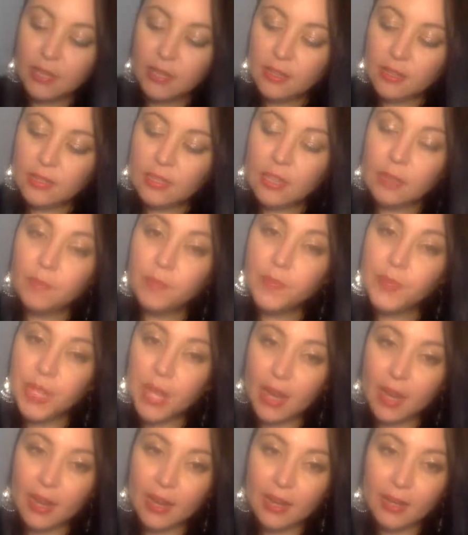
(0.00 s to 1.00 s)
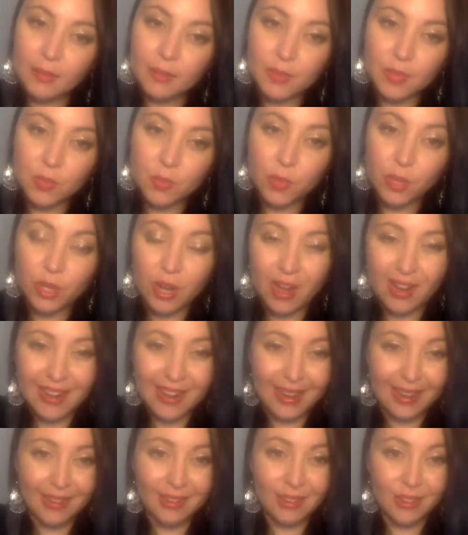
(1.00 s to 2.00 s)
Sometimes we're not
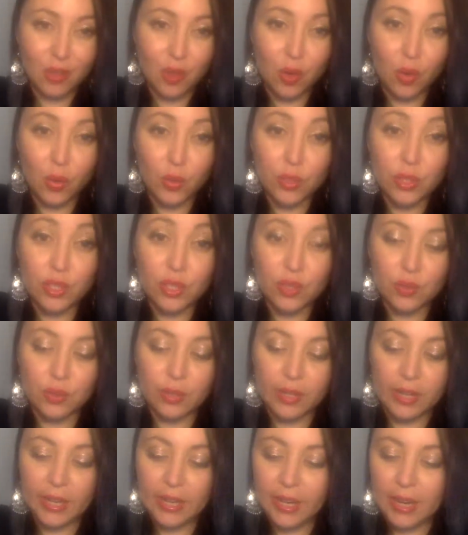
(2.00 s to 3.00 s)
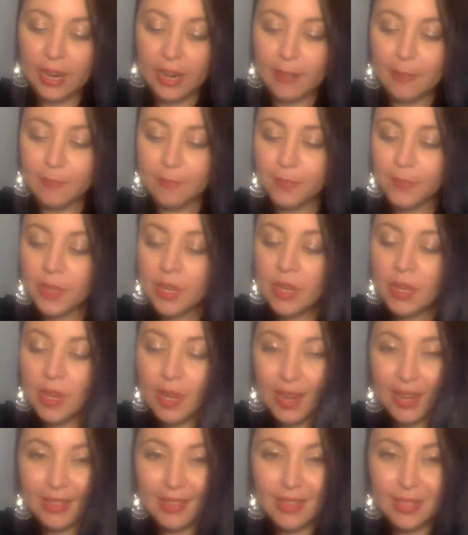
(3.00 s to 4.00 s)
getting the whole story. And
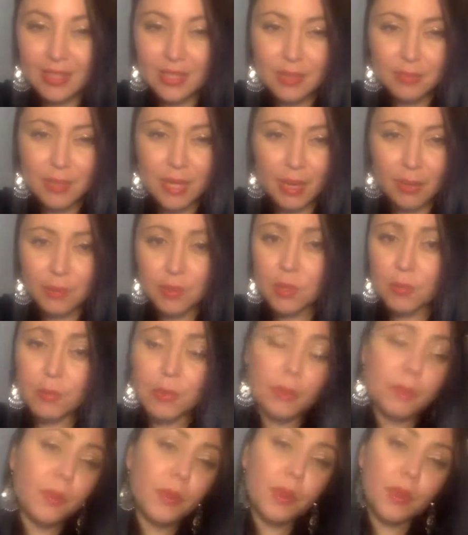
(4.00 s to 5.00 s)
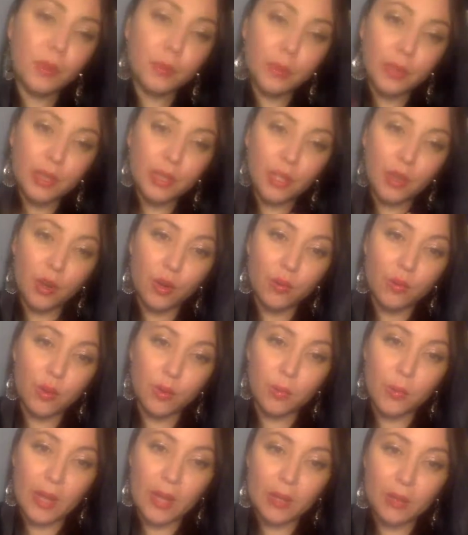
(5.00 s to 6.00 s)
I think sometimes when people are really
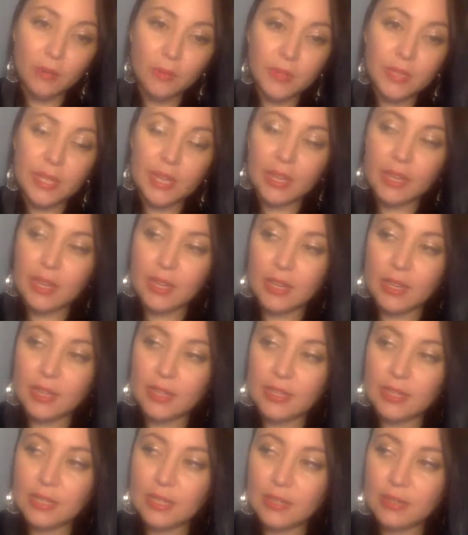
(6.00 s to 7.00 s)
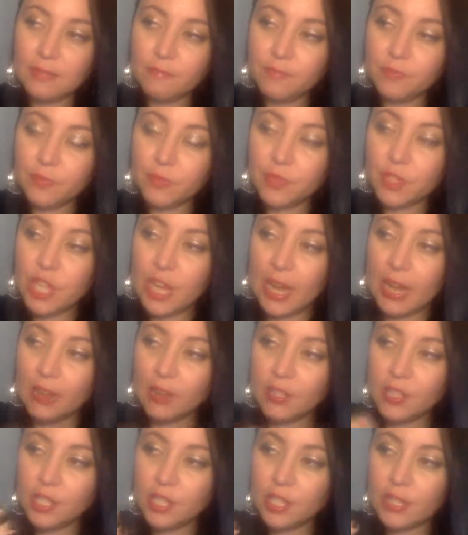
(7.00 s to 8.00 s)
overwhelmed, it
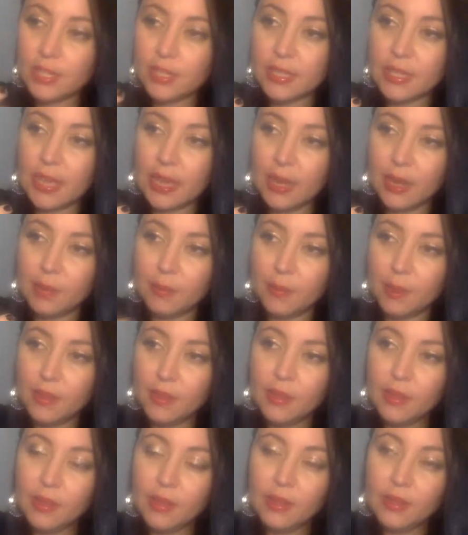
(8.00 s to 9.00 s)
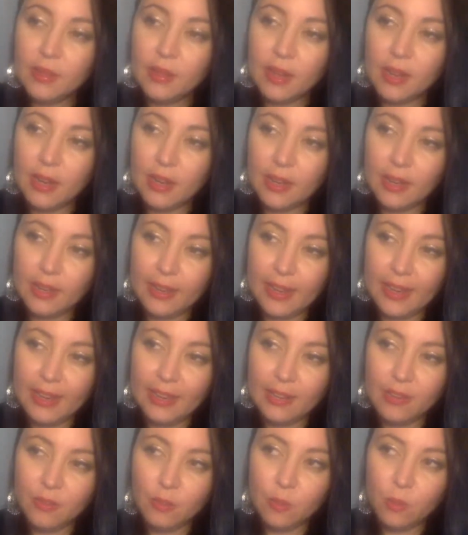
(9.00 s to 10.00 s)
challenges them
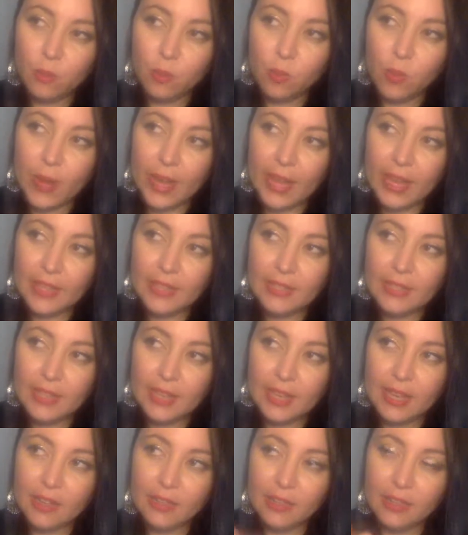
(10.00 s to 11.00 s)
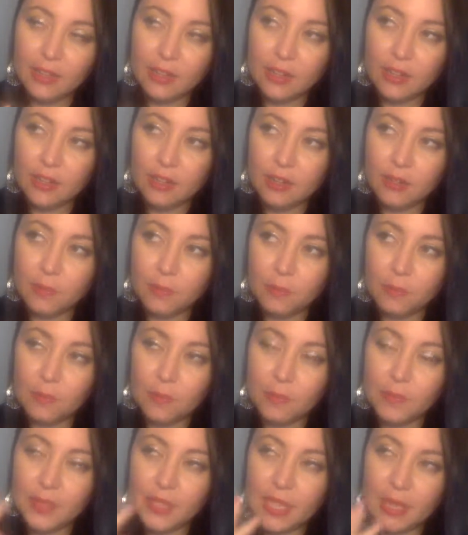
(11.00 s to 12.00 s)
in ways that they're
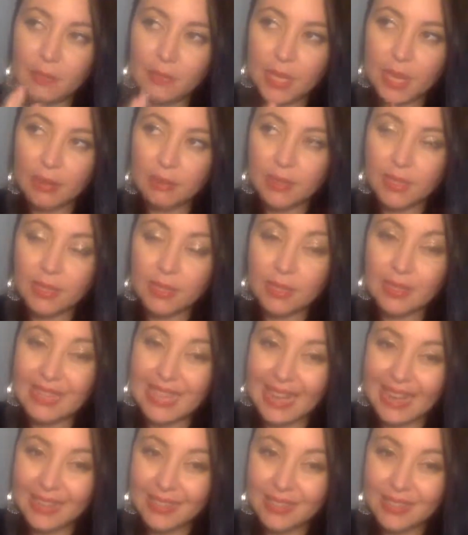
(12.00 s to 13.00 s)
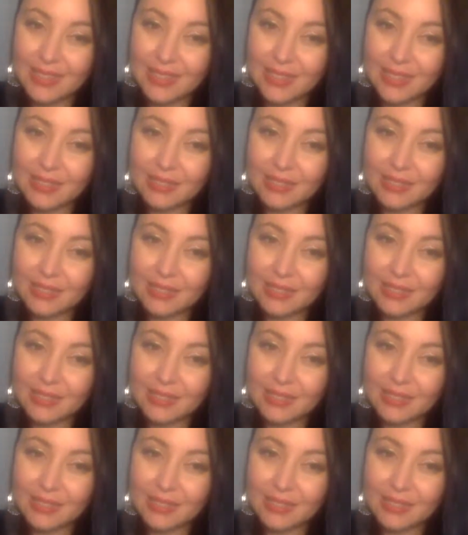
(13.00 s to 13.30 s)
sometimes less